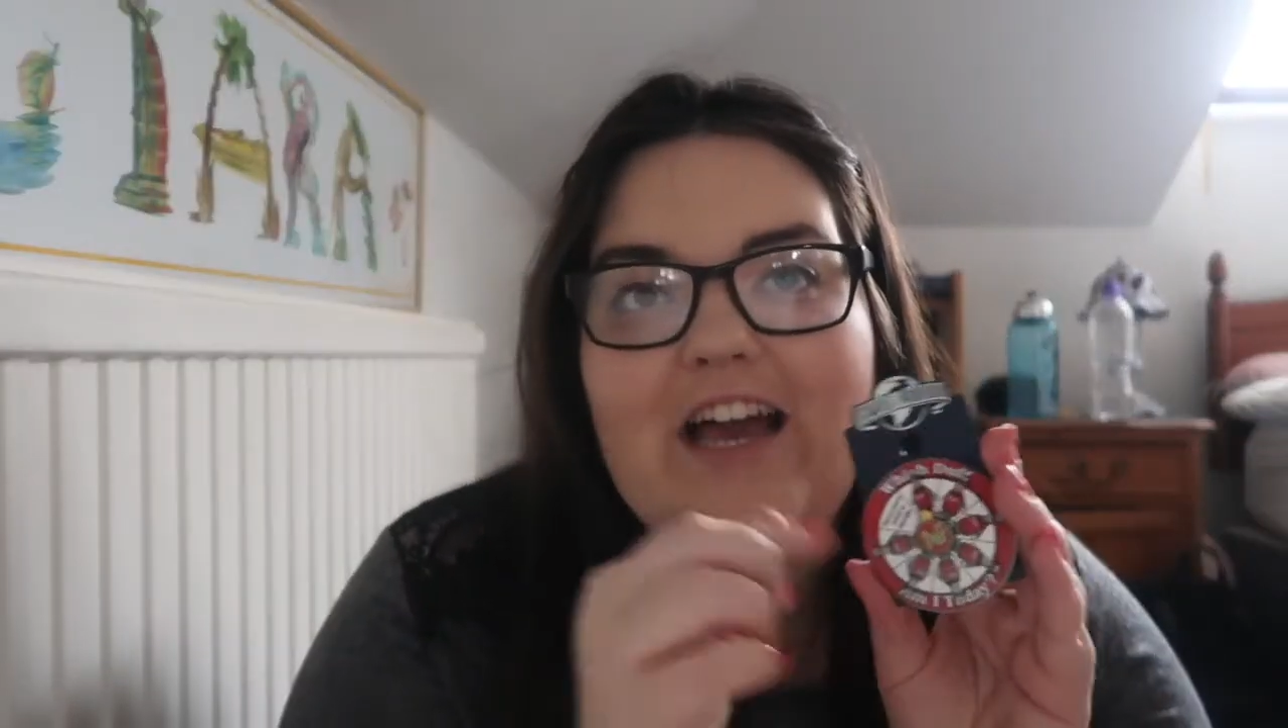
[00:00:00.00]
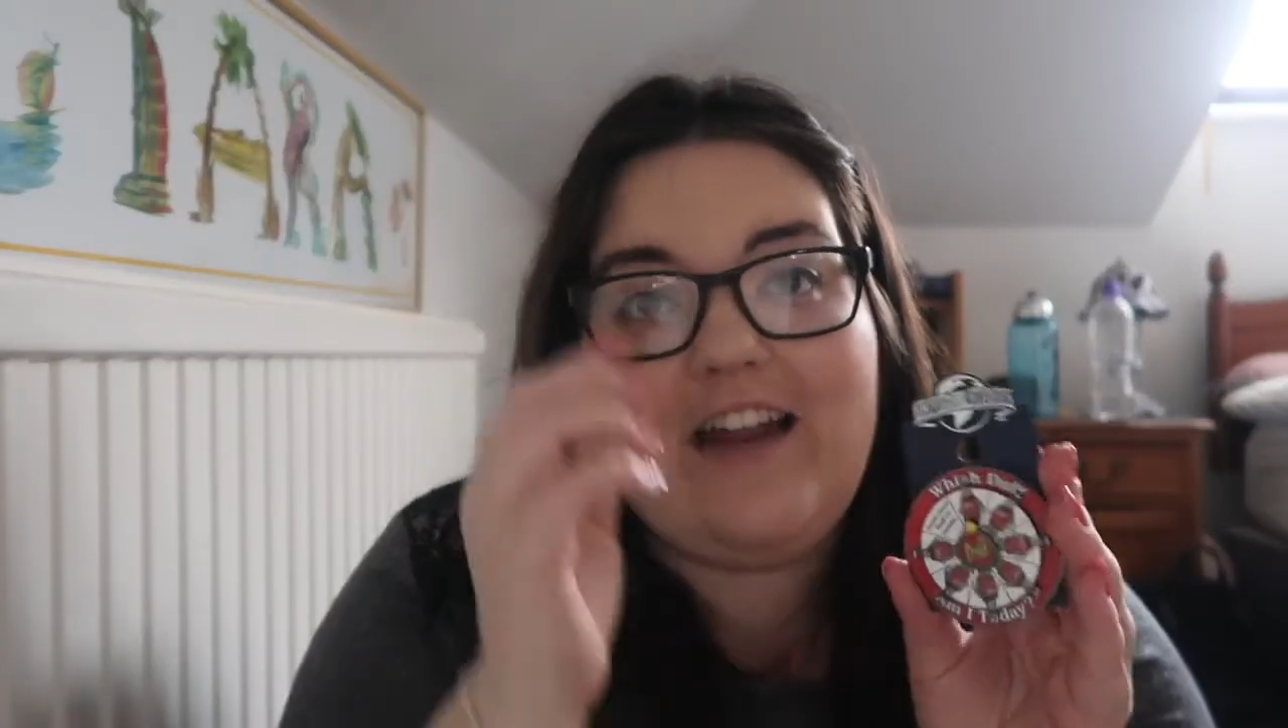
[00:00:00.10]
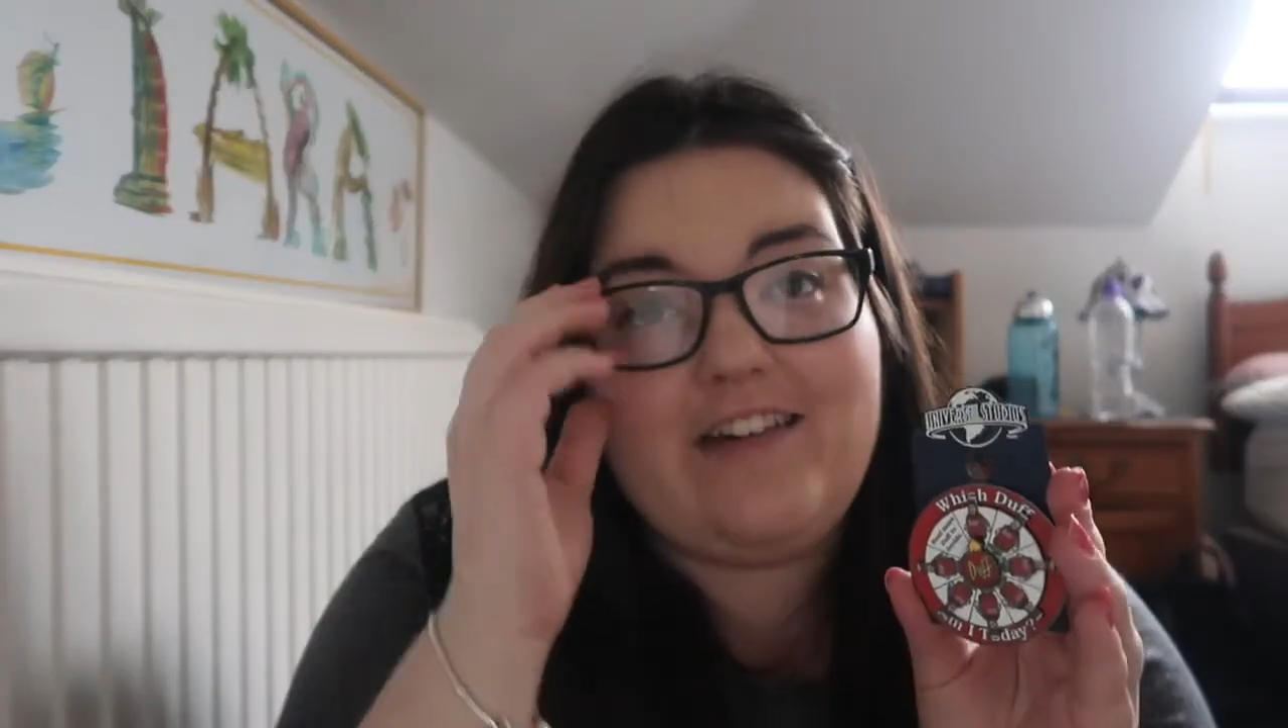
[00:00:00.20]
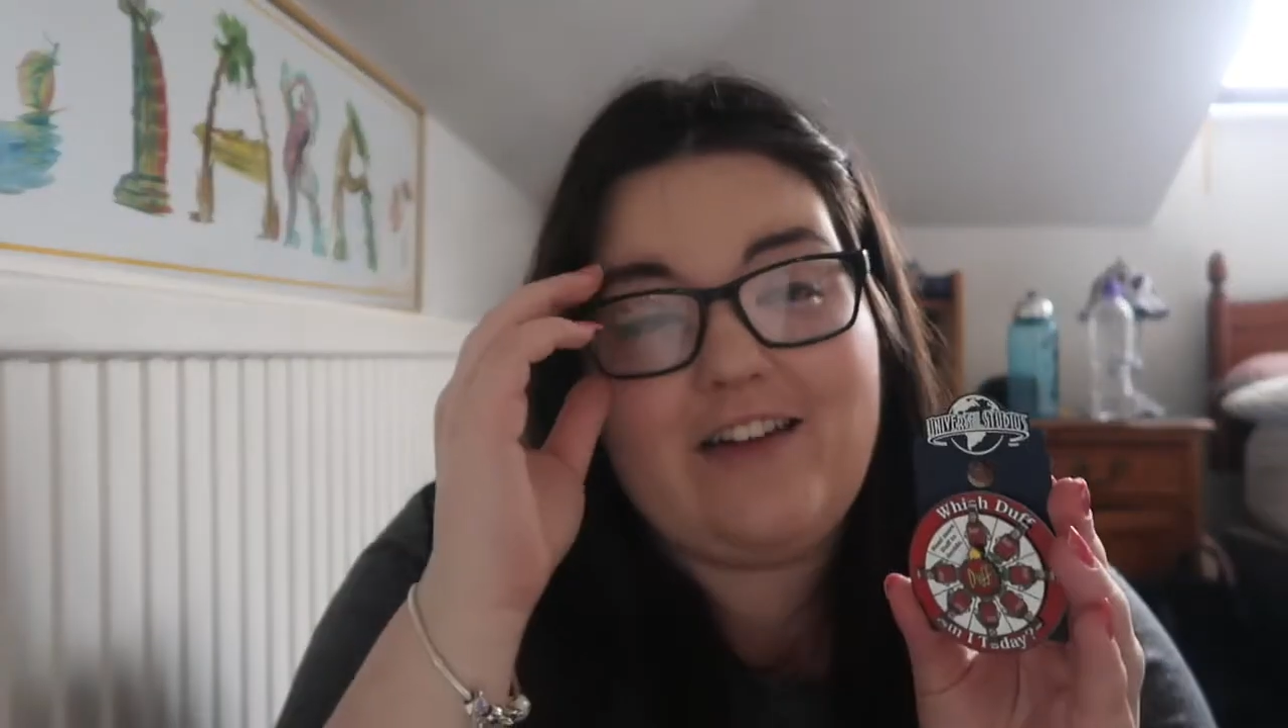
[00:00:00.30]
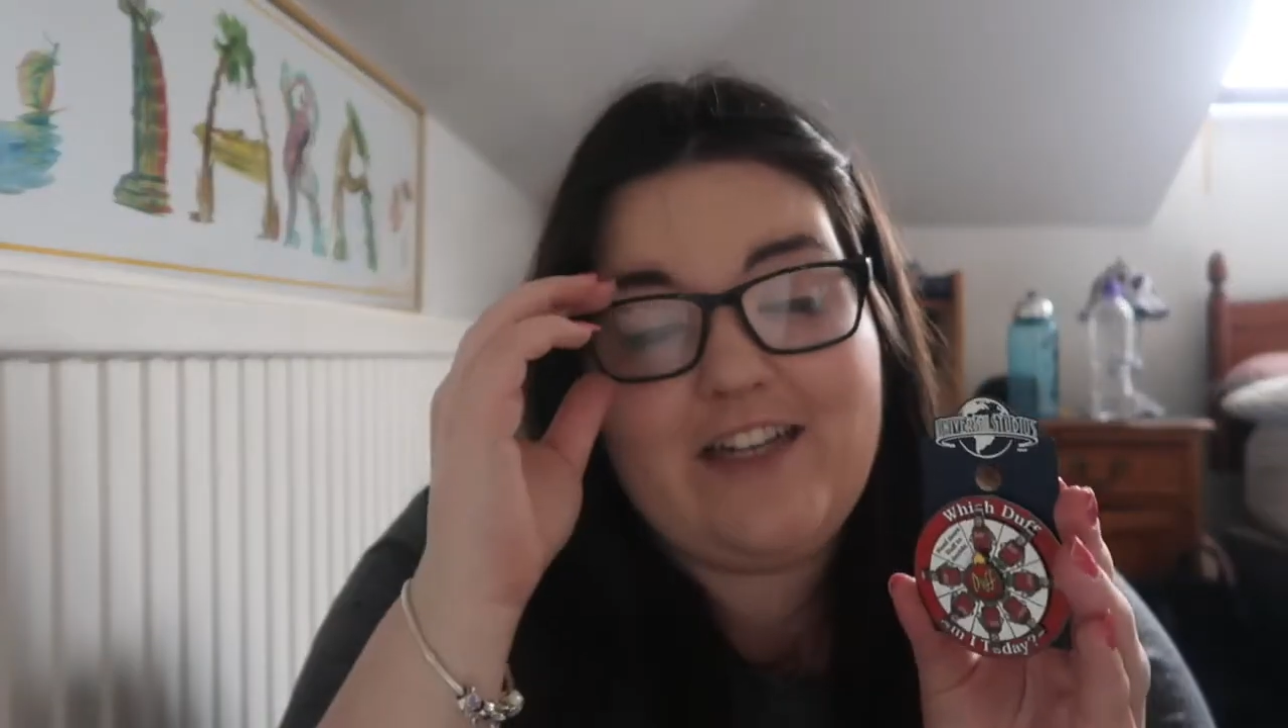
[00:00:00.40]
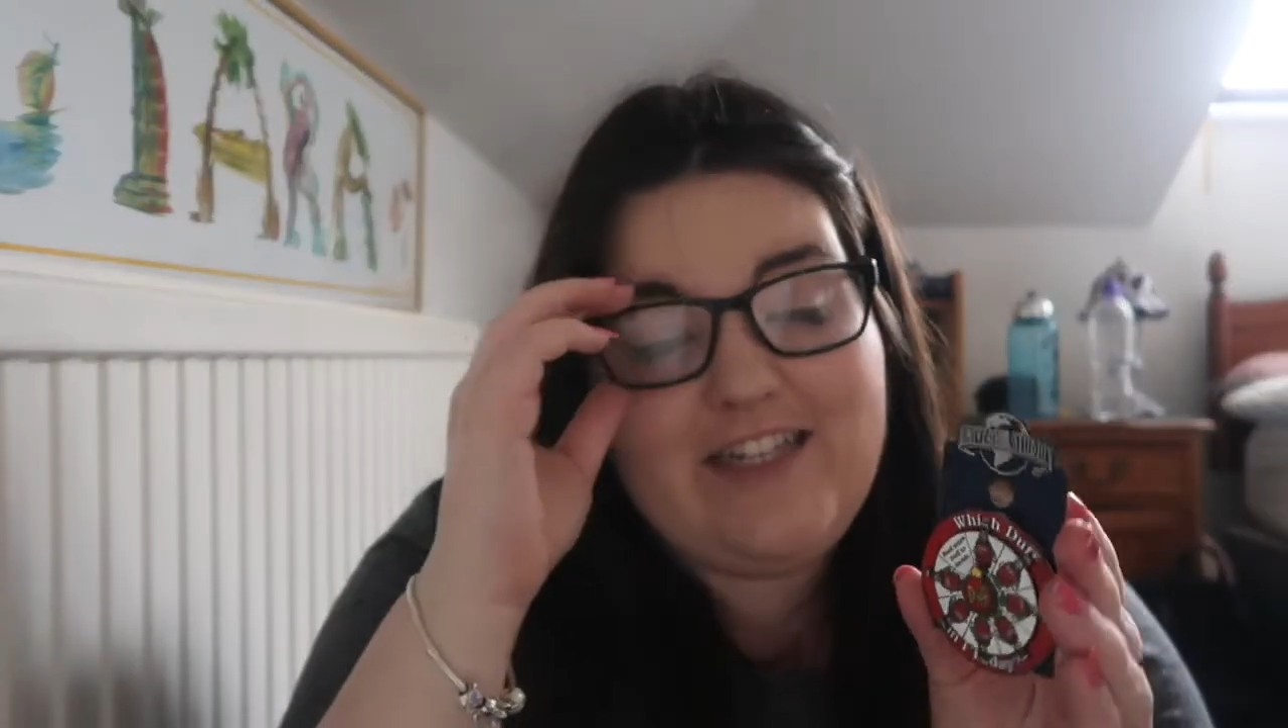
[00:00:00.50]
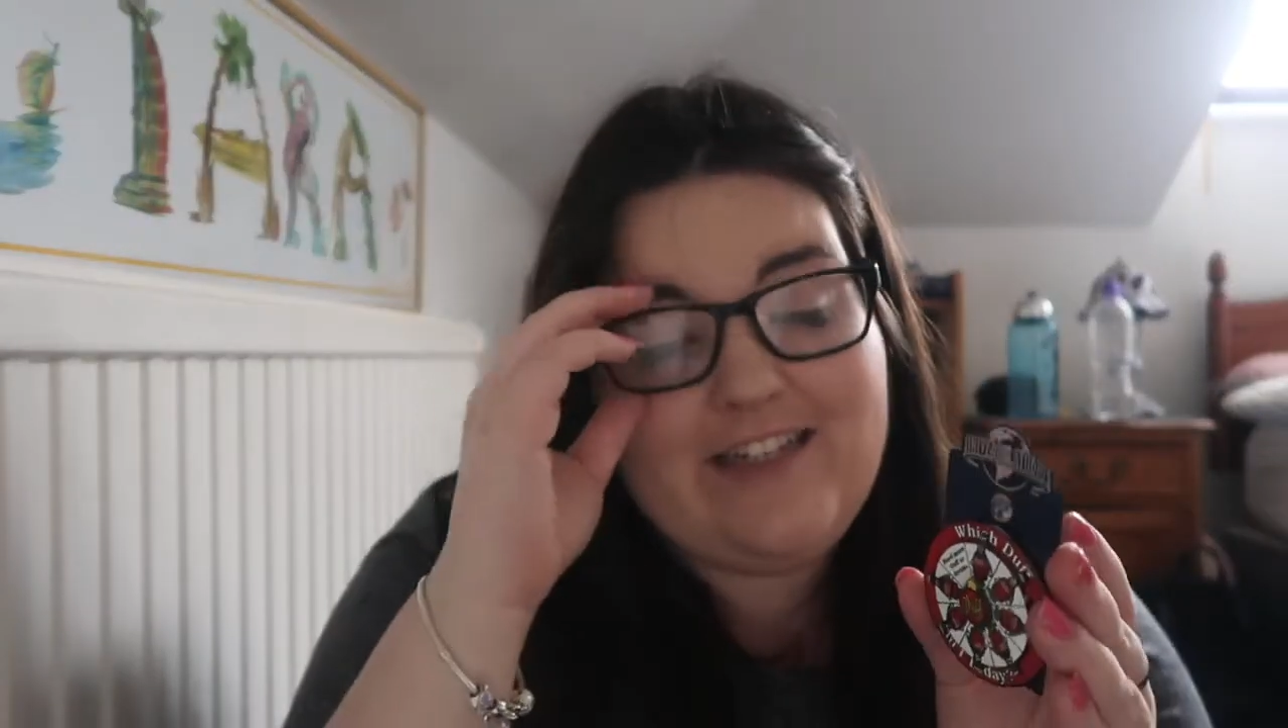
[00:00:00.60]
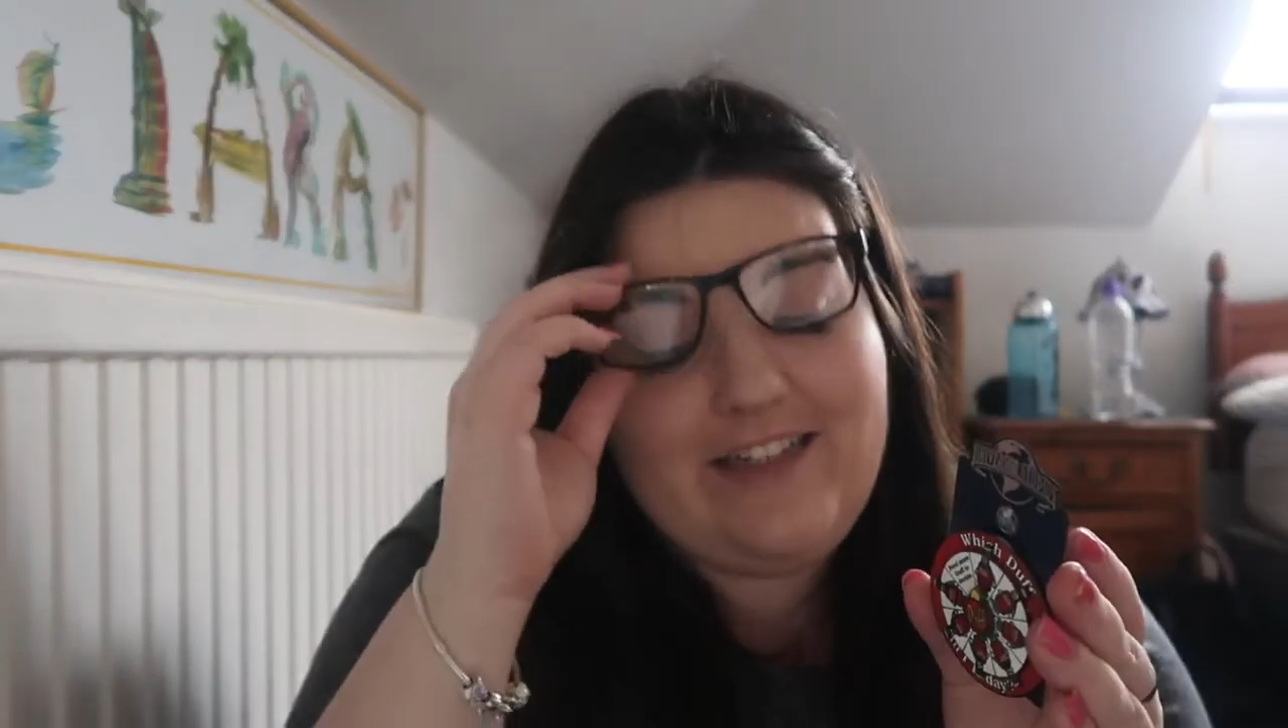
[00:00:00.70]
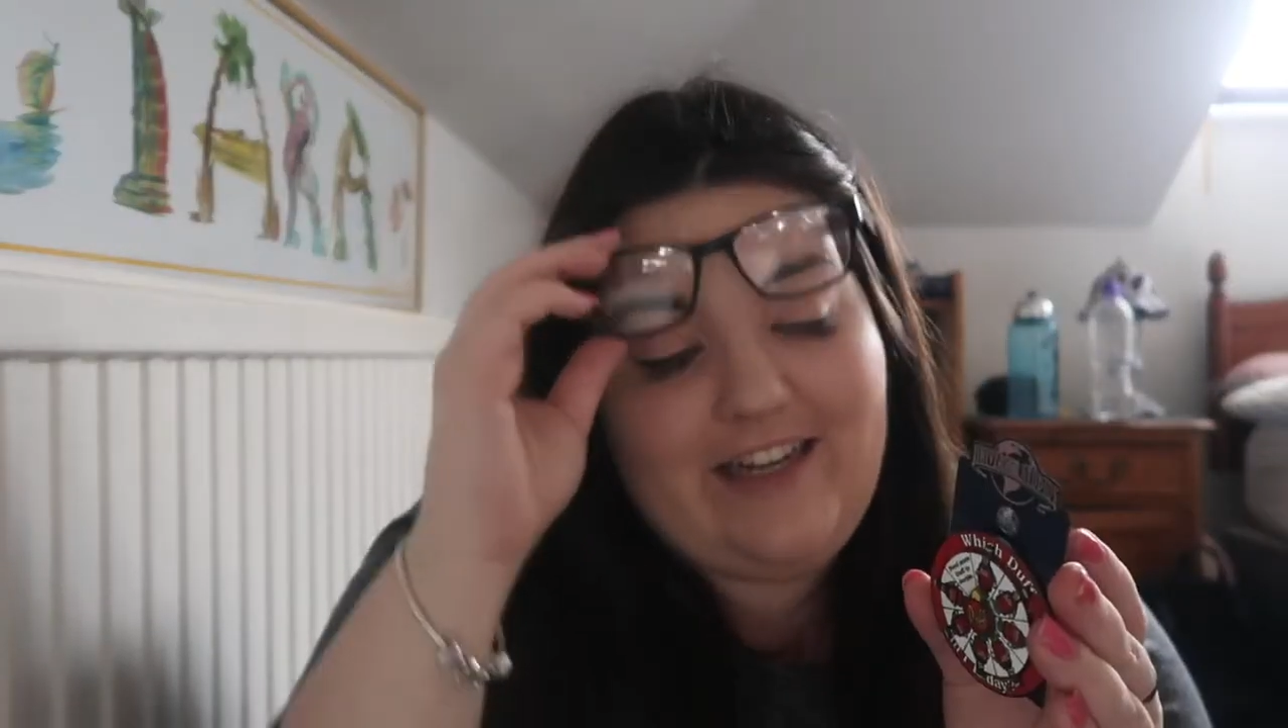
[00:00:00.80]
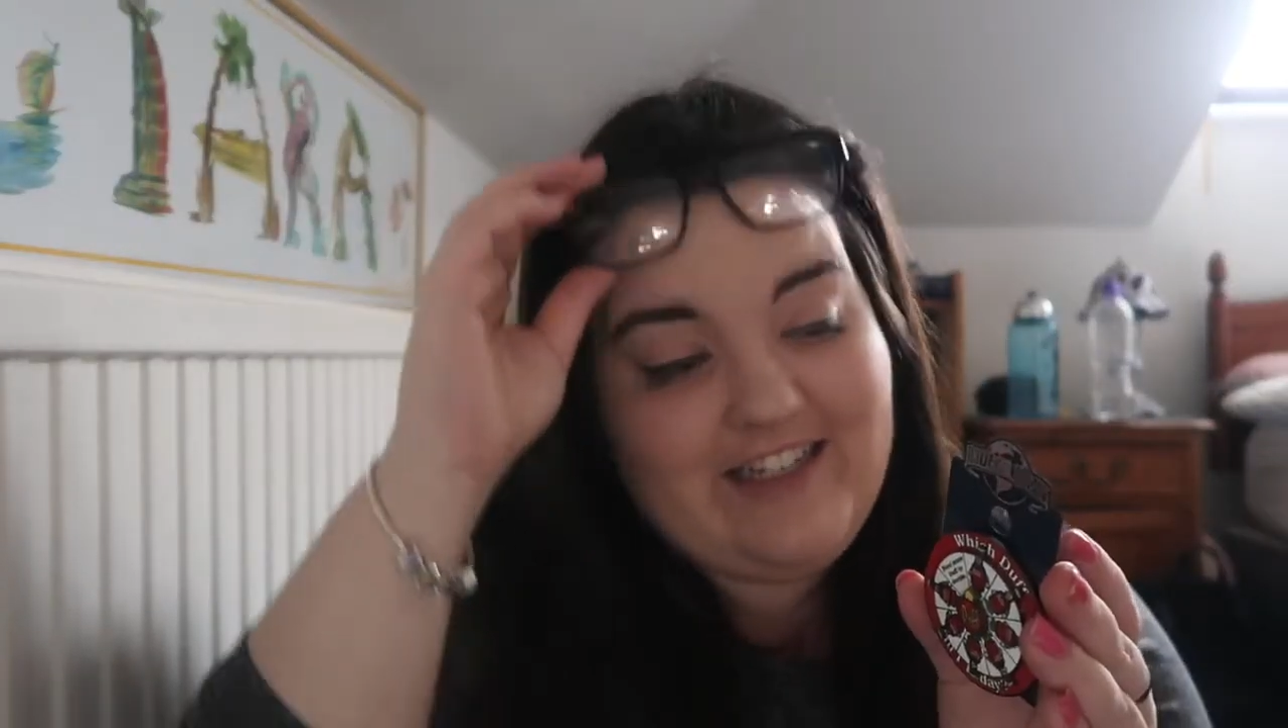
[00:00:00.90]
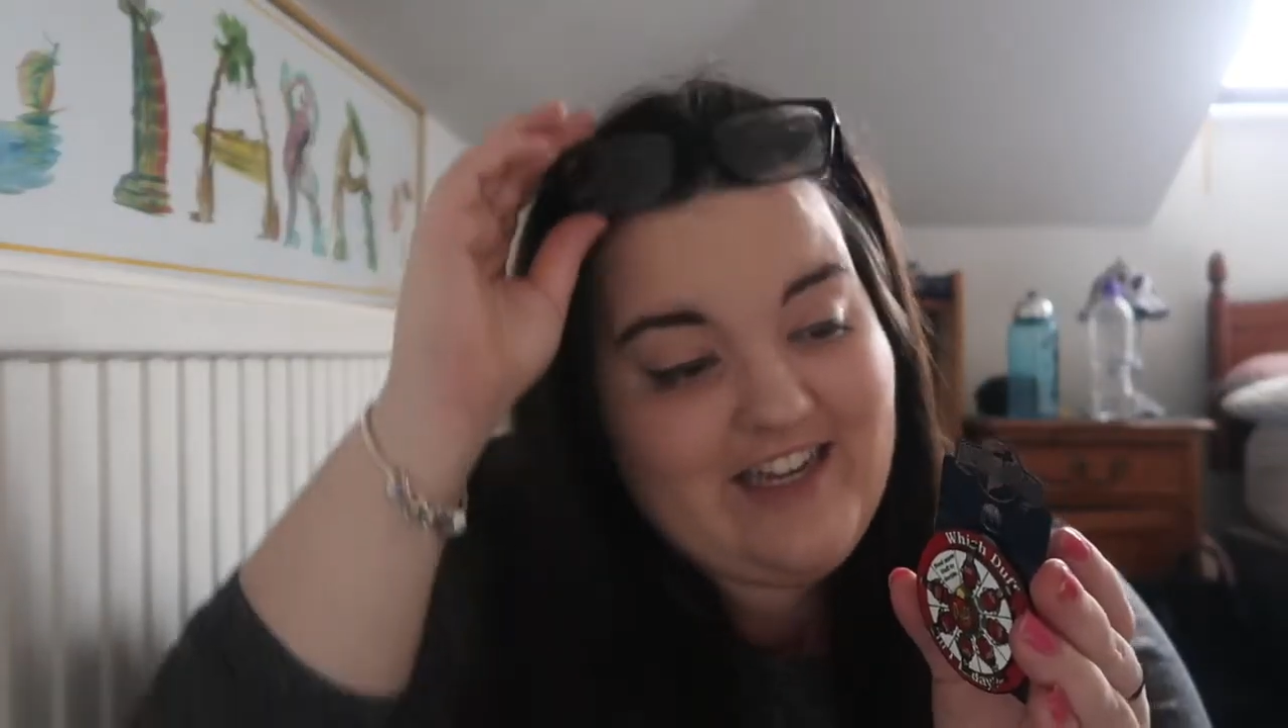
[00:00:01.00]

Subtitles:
and I didn't need